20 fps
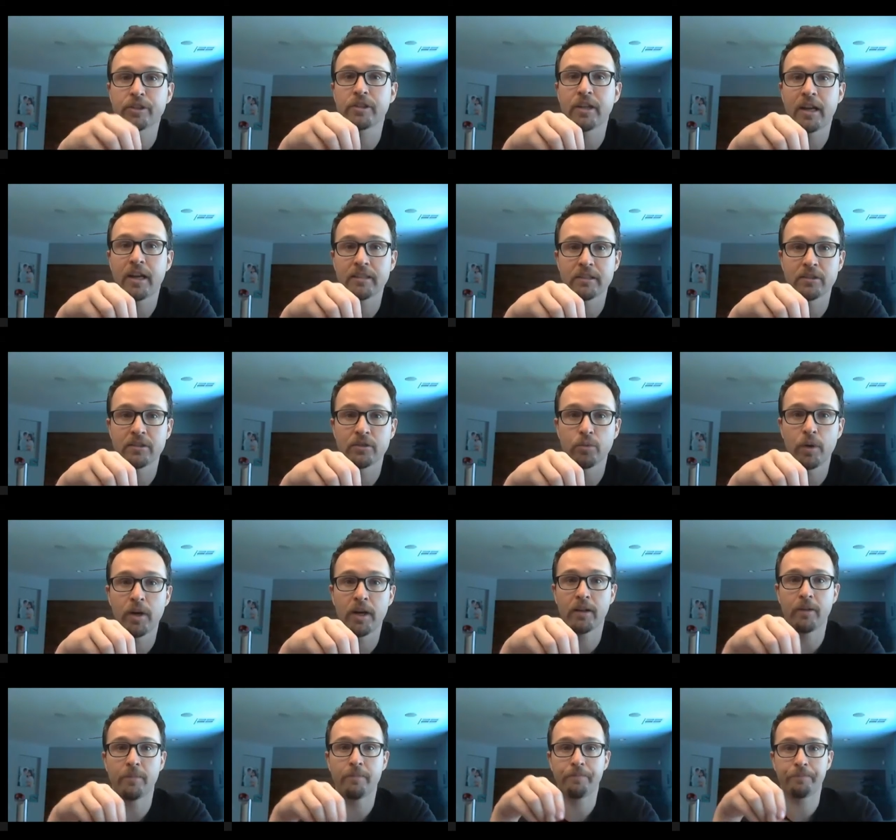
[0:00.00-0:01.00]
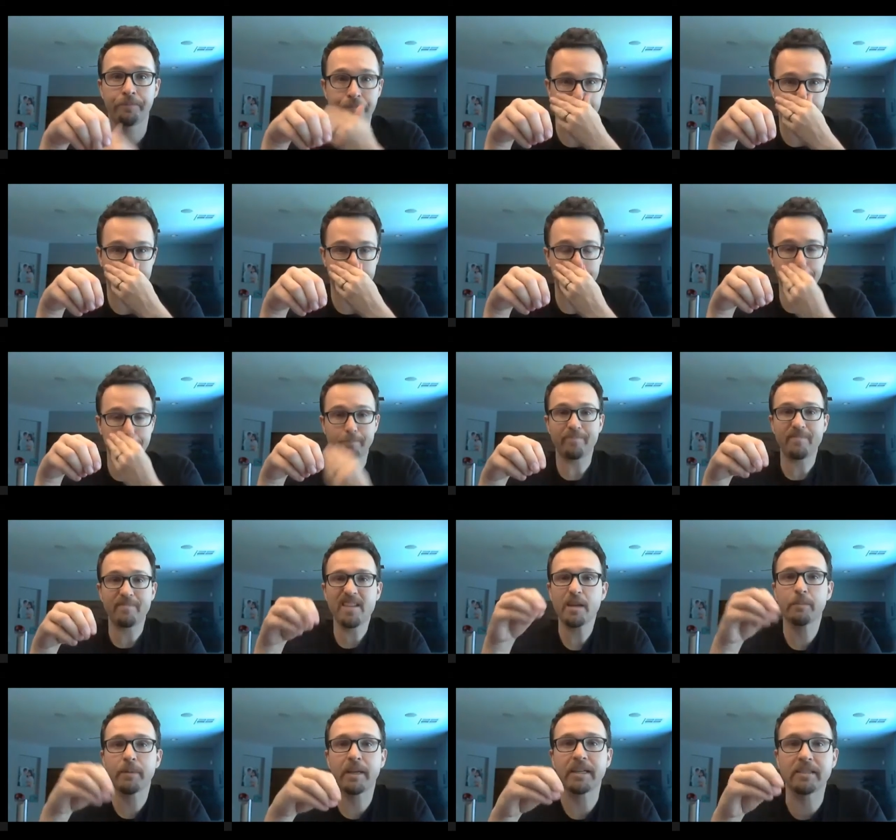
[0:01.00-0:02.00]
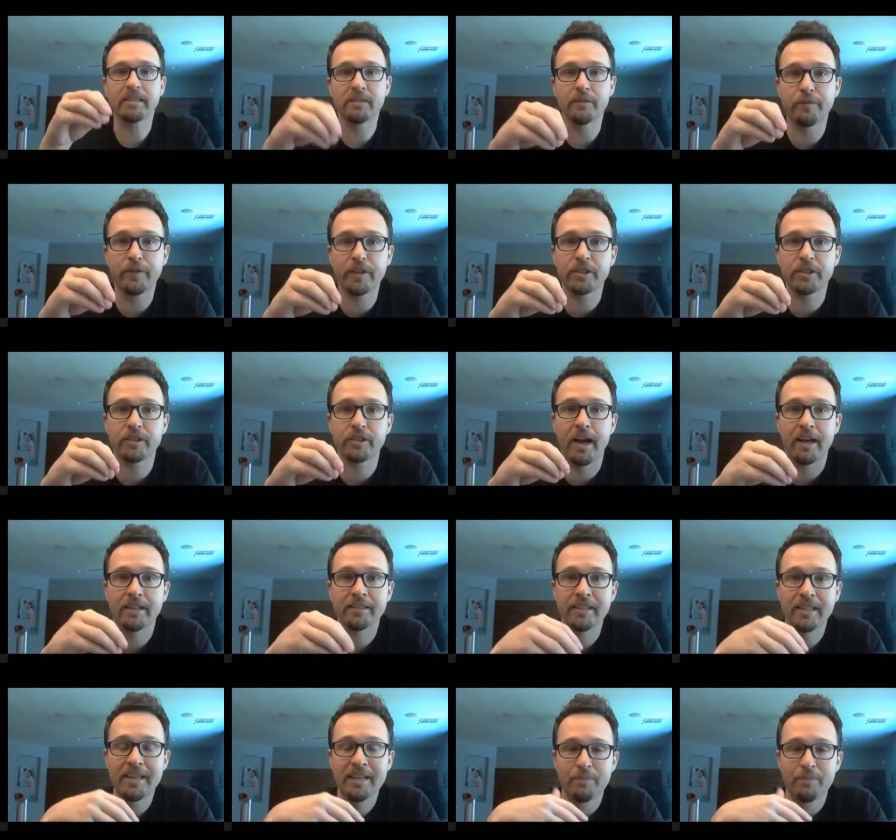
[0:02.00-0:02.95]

sauce as well, because the fish sauce